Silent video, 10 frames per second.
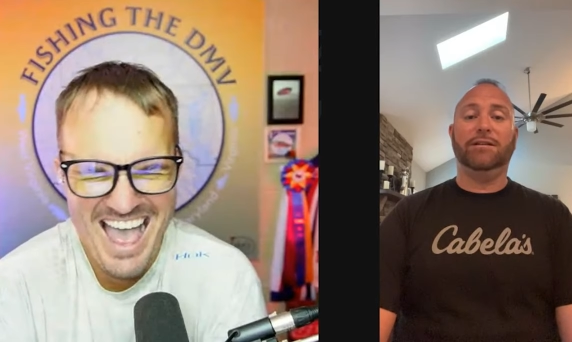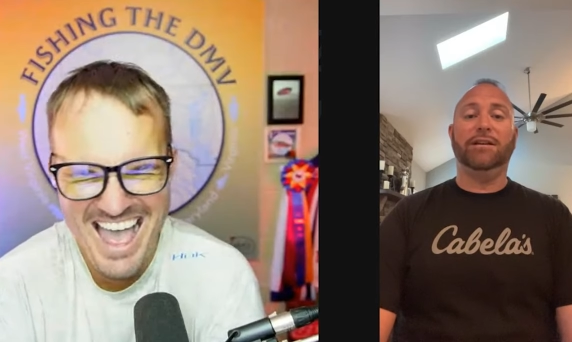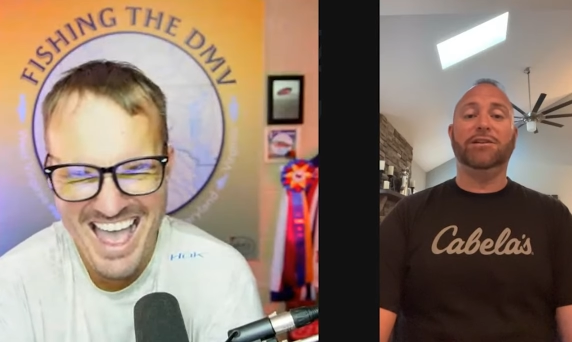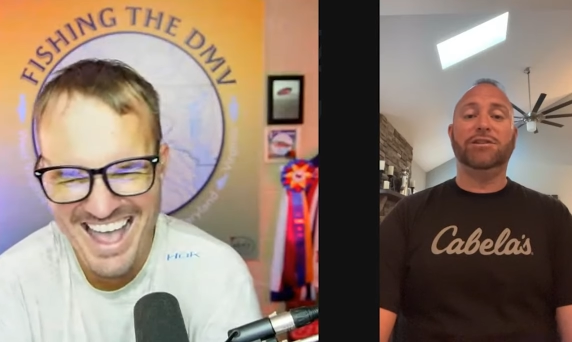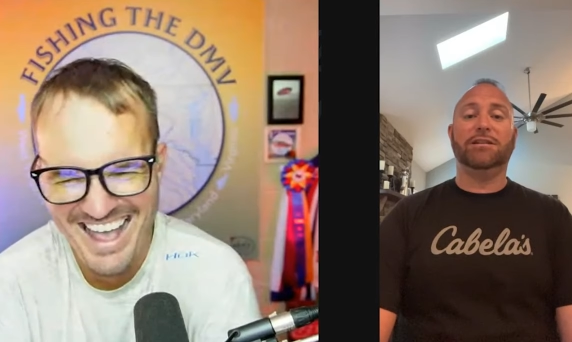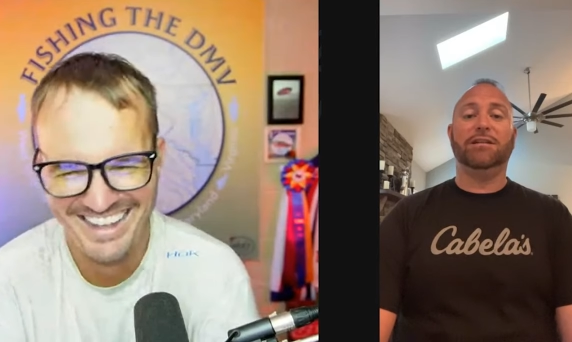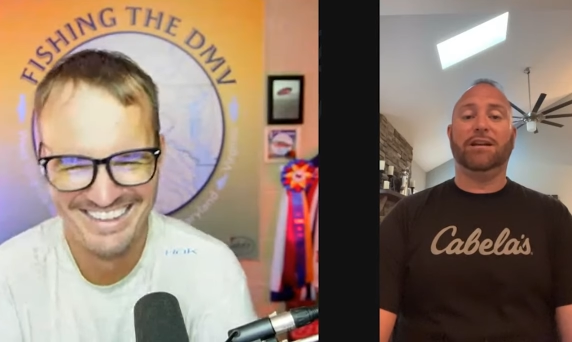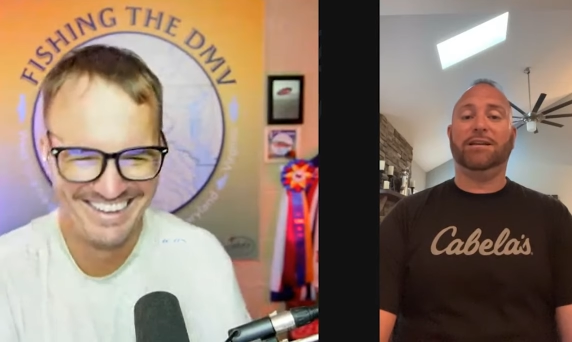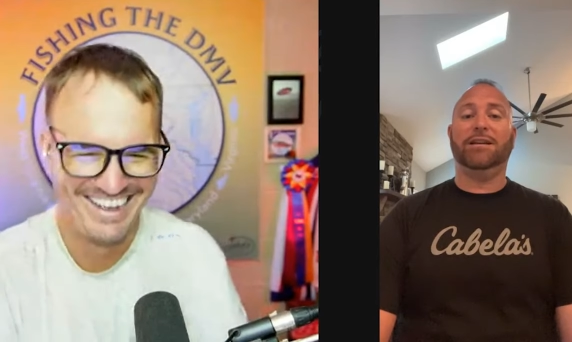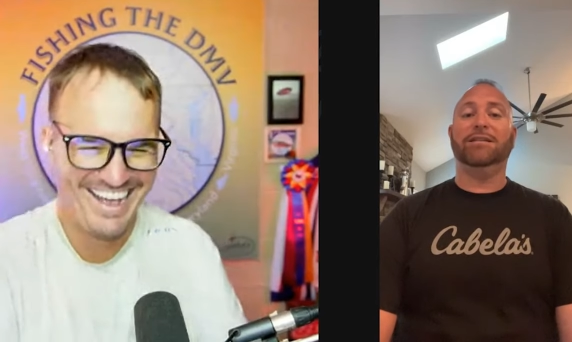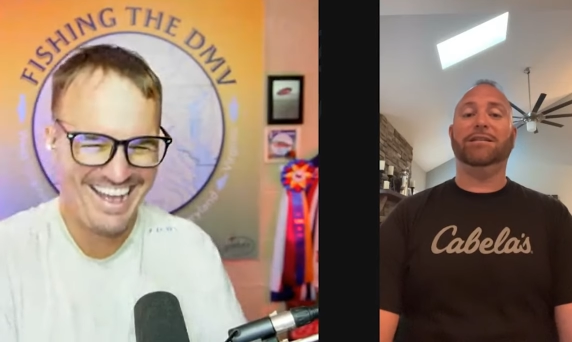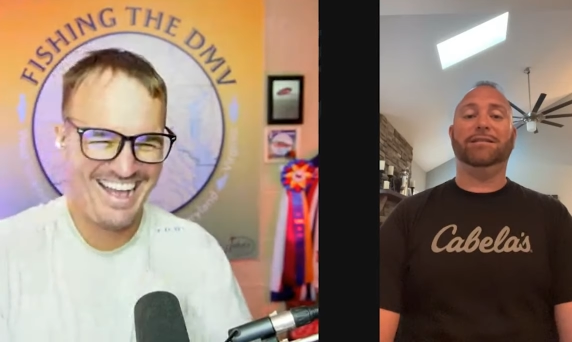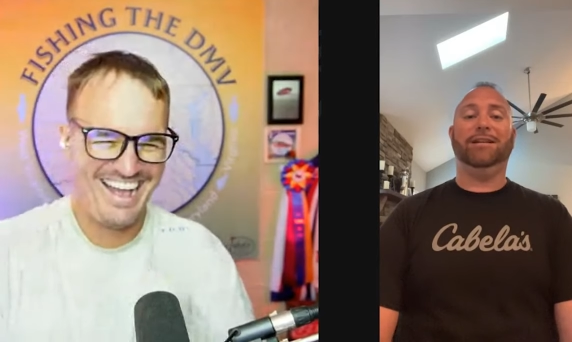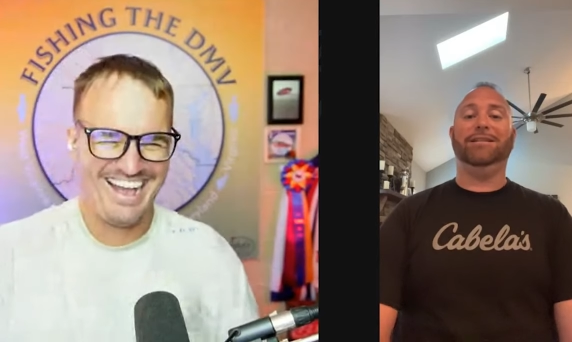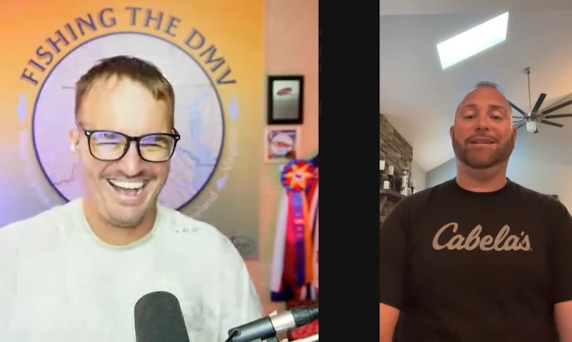Speaker 1: in the Chick, like
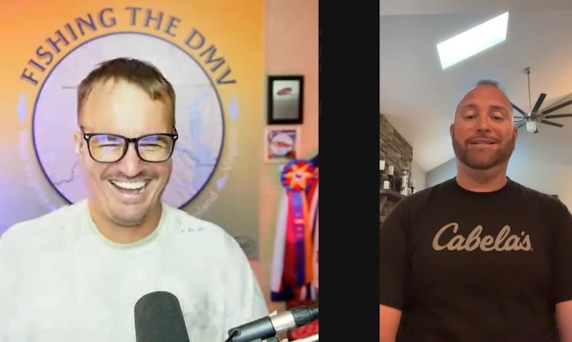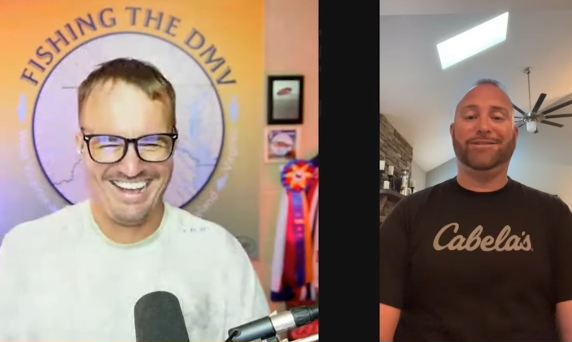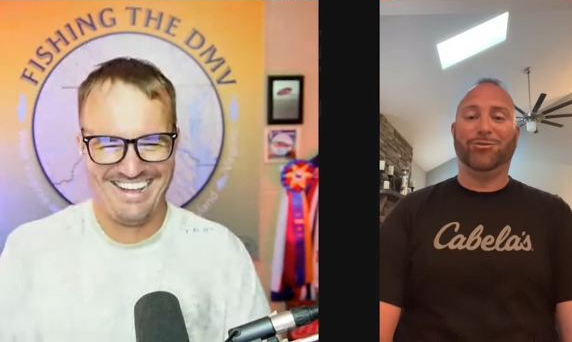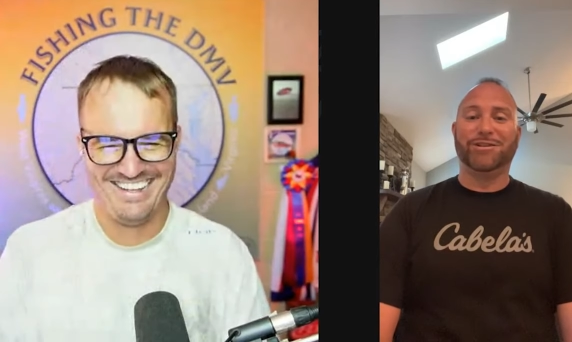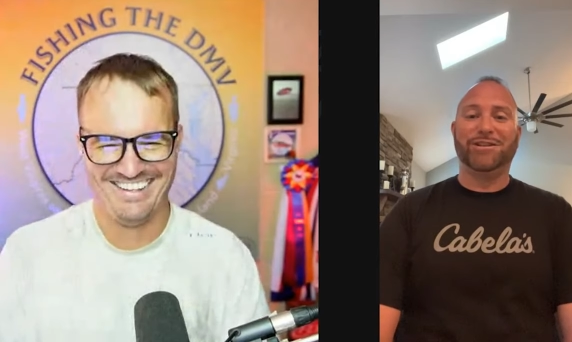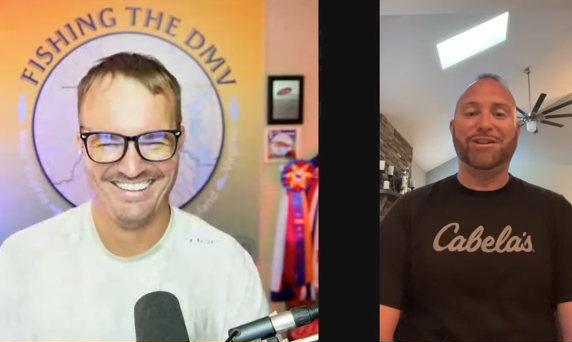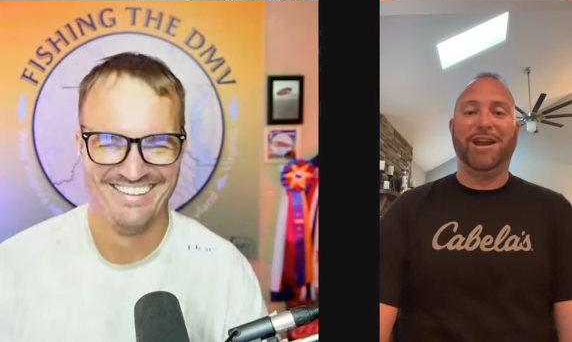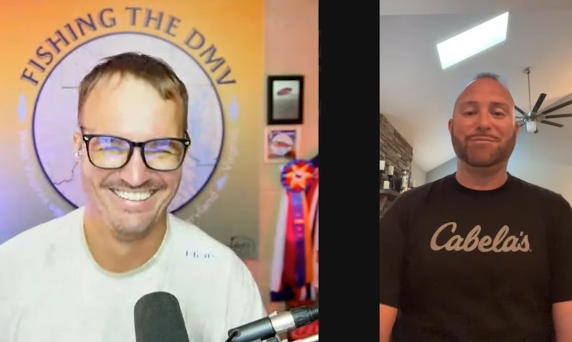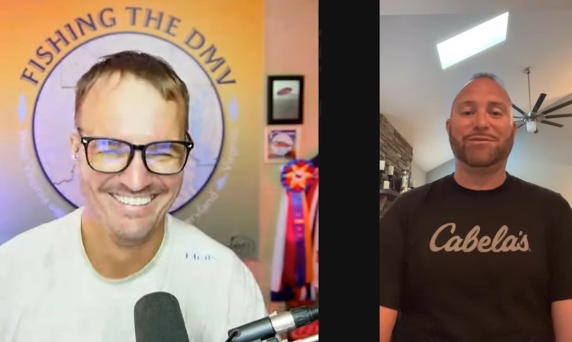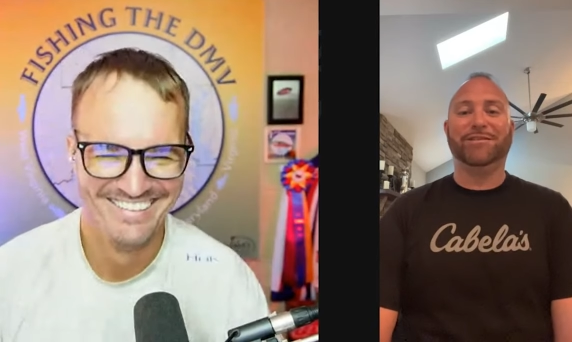in, in, in towards the James,